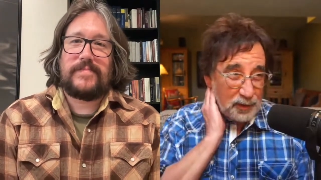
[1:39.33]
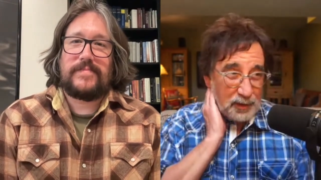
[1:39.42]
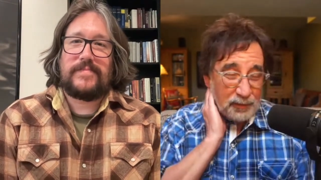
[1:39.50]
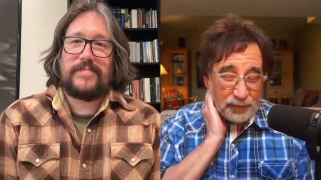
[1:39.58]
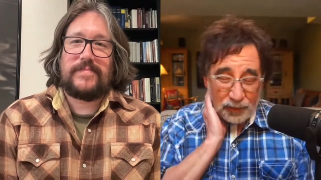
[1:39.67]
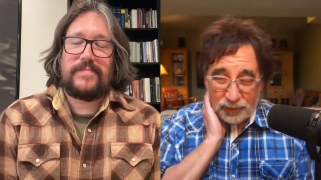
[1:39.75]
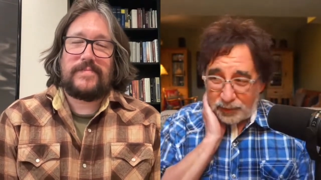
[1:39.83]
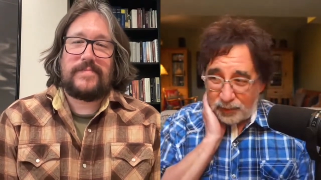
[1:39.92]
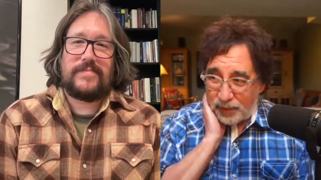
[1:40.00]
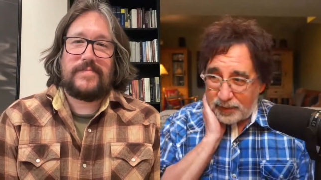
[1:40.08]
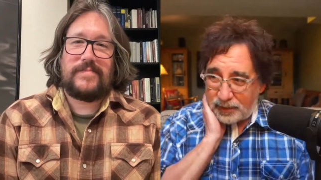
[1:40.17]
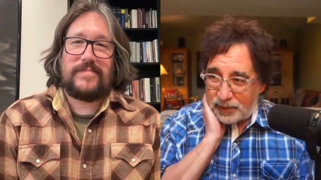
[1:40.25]
Speaker 1: your first
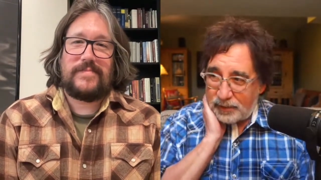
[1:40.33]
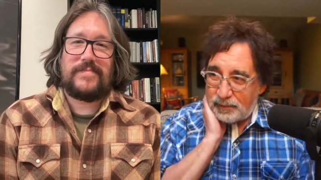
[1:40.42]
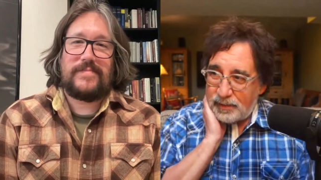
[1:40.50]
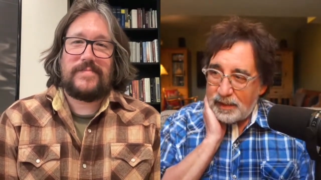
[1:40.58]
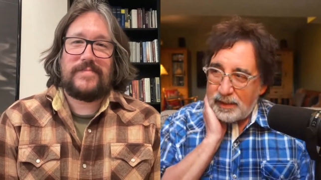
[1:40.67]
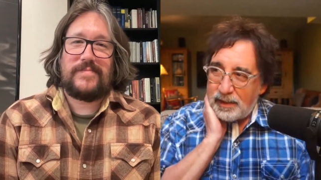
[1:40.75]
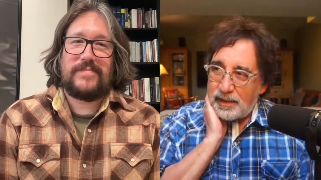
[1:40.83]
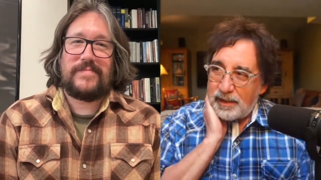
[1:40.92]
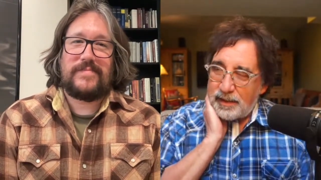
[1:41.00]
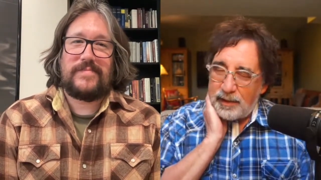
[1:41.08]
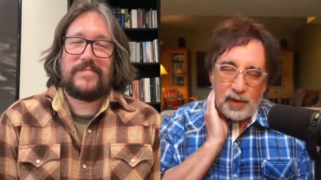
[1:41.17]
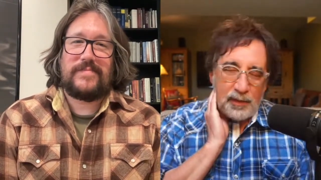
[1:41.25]
question,
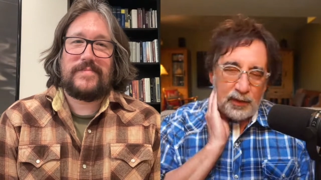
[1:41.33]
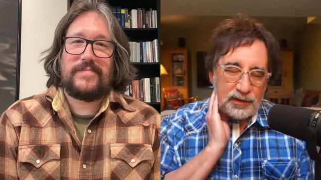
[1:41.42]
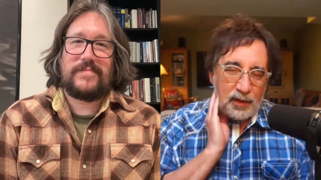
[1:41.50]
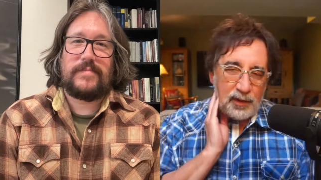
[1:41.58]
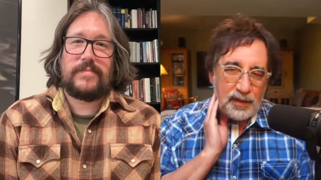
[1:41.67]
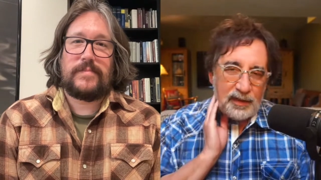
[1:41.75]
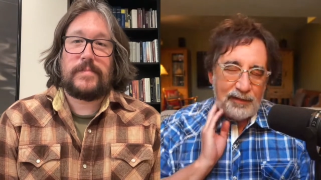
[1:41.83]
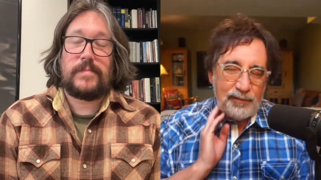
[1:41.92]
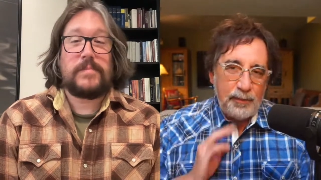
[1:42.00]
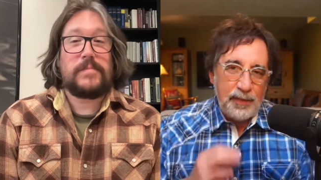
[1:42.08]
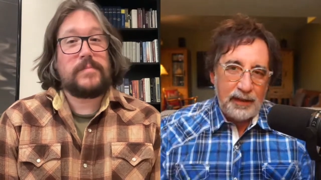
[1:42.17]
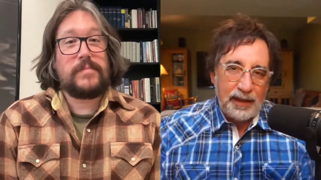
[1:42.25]
you want you want to start with the
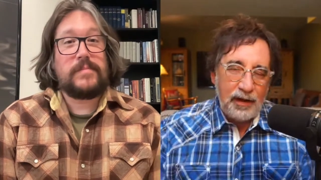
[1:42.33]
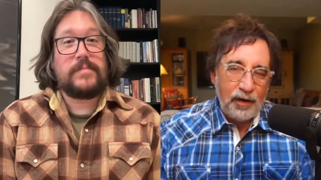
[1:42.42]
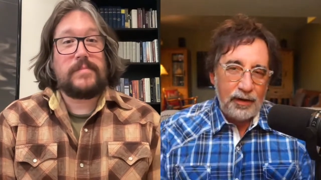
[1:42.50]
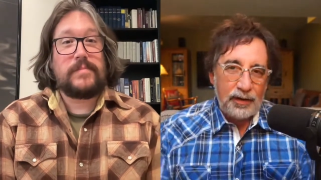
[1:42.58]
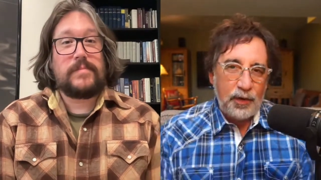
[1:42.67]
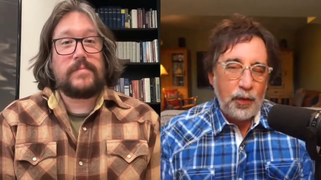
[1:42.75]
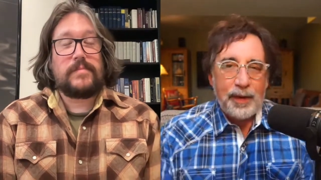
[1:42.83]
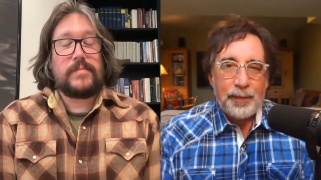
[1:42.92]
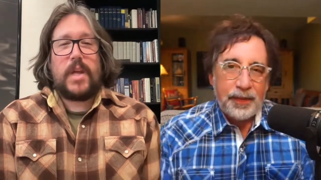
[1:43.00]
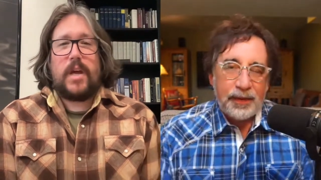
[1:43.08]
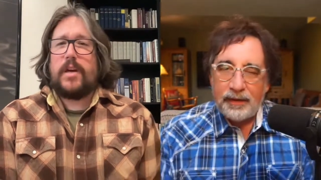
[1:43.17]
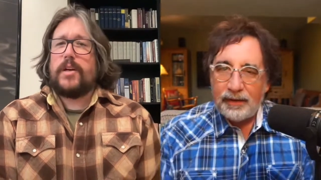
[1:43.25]
David Bentley Hart
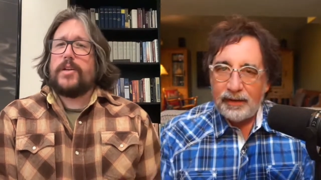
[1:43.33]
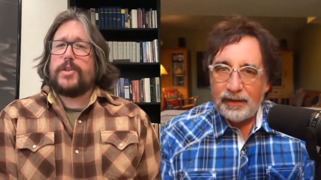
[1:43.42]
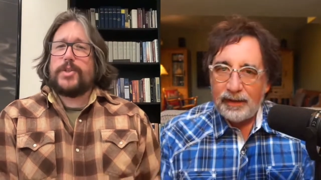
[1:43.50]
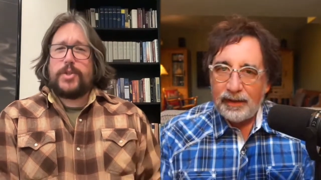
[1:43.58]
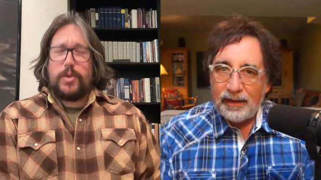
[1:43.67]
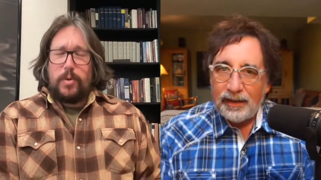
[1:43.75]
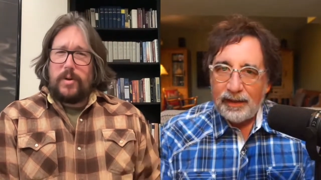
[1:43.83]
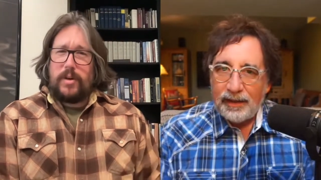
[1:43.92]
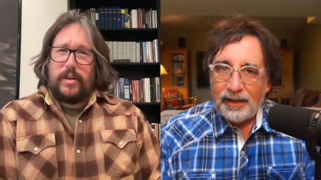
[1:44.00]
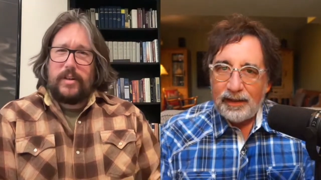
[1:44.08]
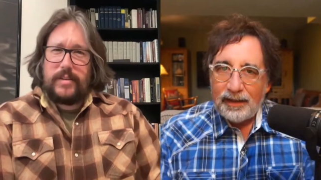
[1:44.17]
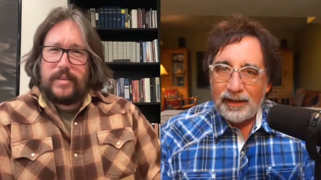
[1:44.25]
quip?
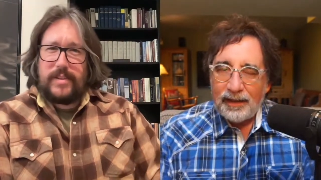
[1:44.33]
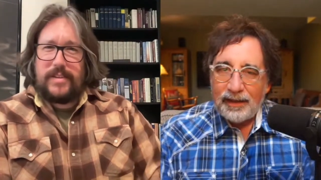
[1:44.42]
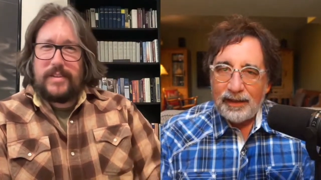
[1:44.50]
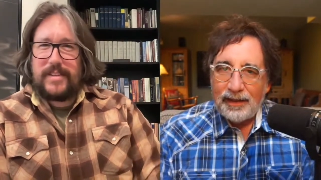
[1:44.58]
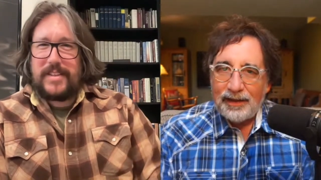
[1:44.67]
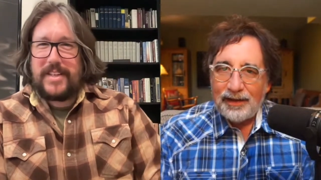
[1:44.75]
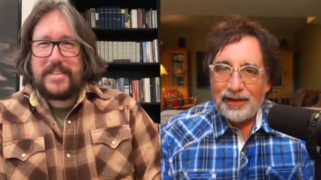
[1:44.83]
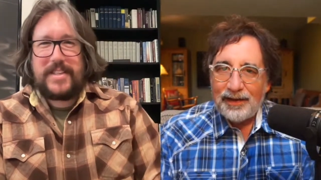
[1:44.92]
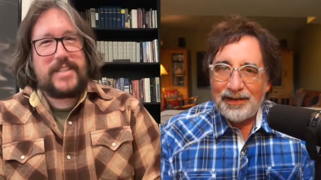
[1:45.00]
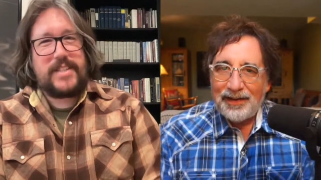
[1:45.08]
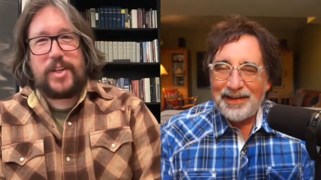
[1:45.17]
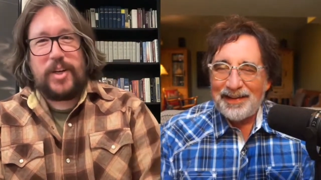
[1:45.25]
Sure,
Speaker 2: because
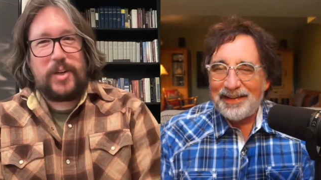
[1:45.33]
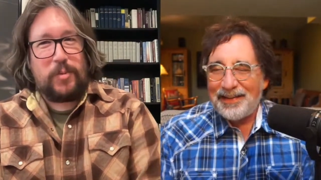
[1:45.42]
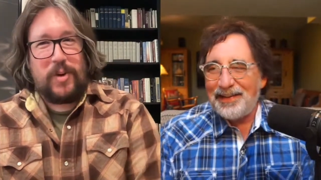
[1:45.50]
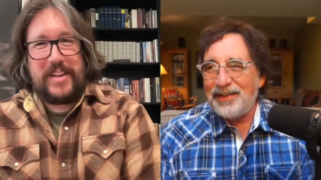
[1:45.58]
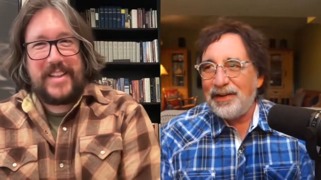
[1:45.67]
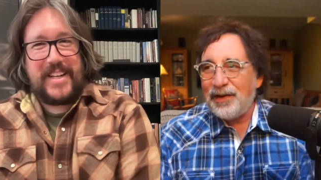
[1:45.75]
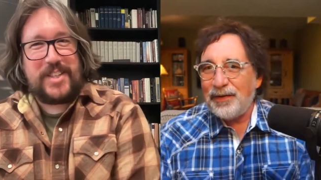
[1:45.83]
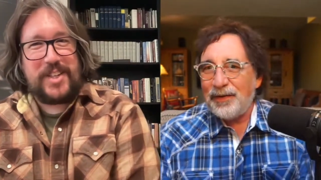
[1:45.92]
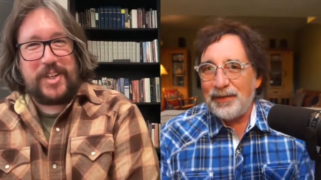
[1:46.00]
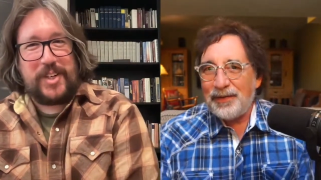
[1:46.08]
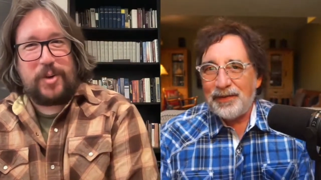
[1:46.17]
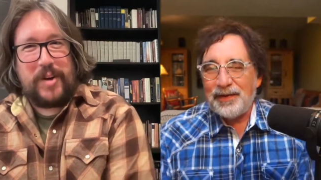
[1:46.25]
that's a good one. You that's know, a
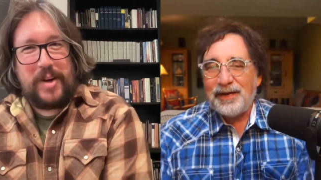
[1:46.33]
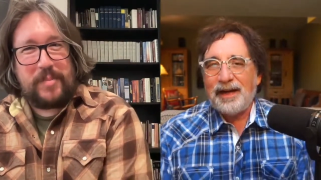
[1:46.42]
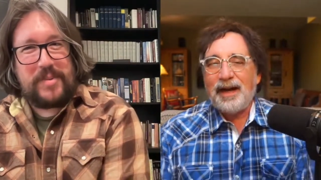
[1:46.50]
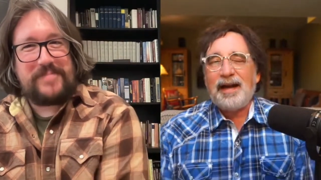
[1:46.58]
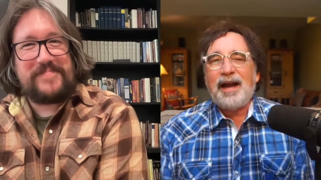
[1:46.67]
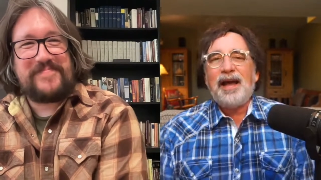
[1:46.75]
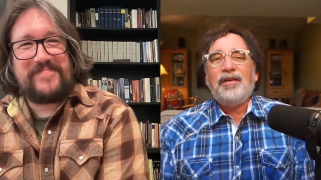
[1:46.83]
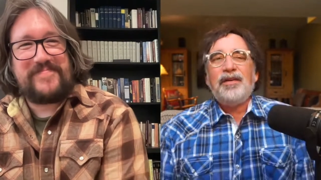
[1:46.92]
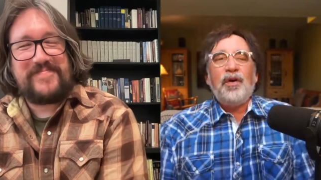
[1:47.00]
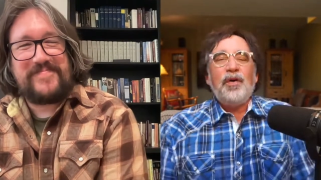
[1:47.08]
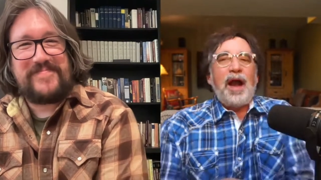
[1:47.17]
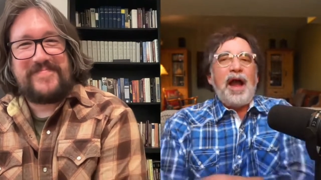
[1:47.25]
good quip.
Speaker 1: I, I don't
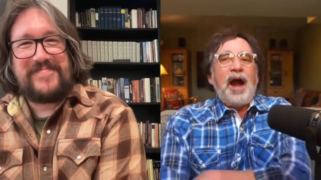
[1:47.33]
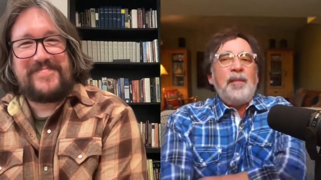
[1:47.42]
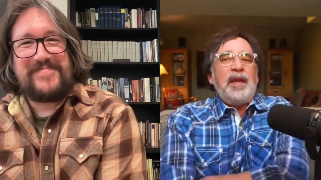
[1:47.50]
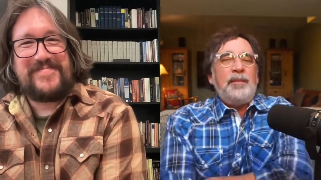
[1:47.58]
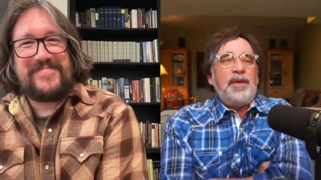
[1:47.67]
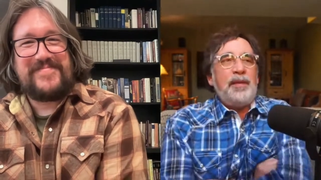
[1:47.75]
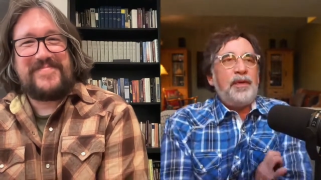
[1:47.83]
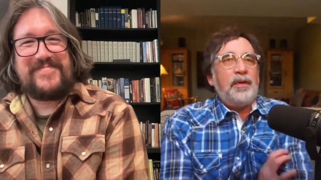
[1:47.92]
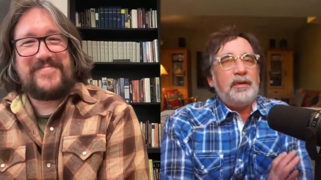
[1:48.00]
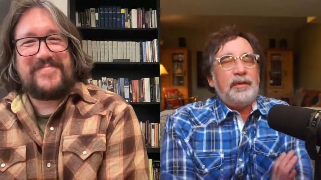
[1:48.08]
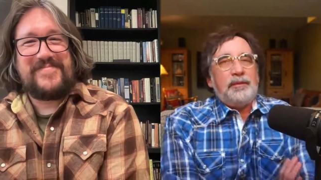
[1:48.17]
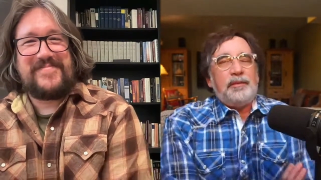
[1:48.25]
know how many
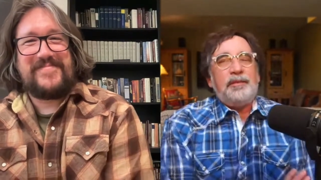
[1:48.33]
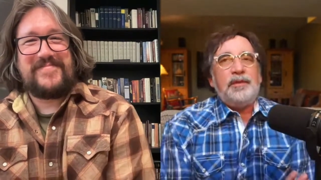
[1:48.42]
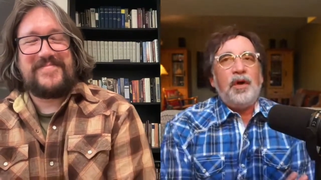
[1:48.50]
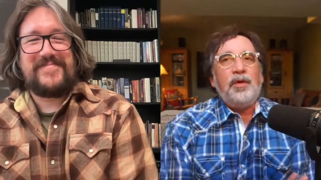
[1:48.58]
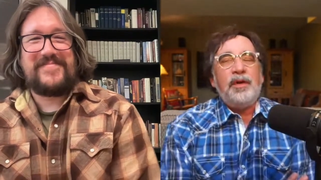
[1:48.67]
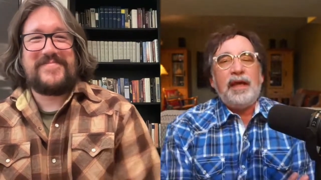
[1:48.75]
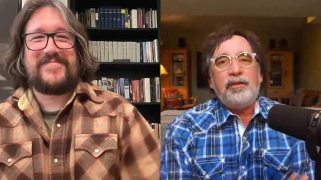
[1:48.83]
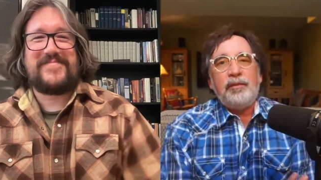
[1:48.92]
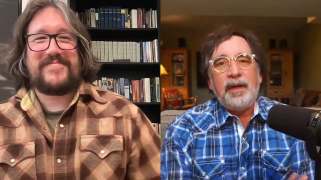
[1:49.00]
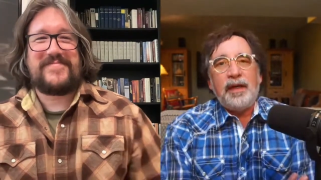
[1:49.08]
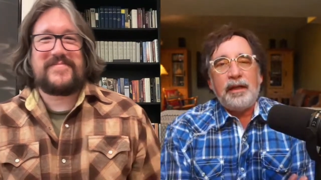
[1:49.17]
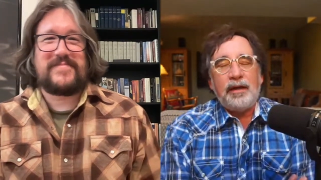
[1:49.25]
people know
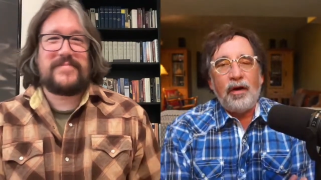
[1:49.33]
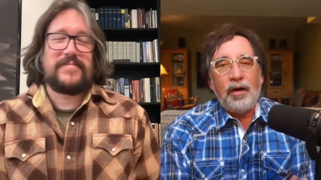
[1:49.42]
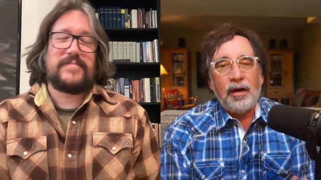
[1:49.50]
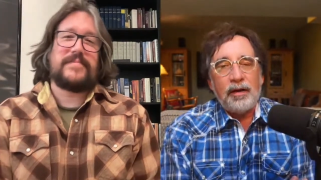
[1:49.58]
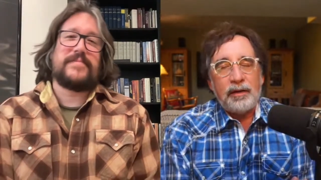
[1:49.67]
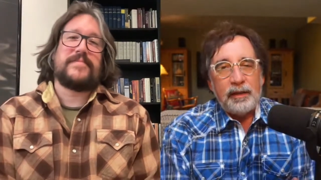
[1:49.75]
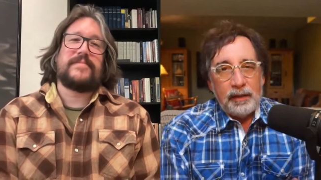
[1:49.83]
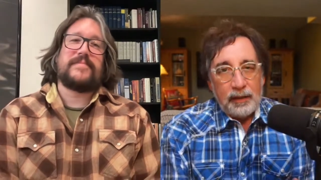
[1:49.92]
David Bentley Hart,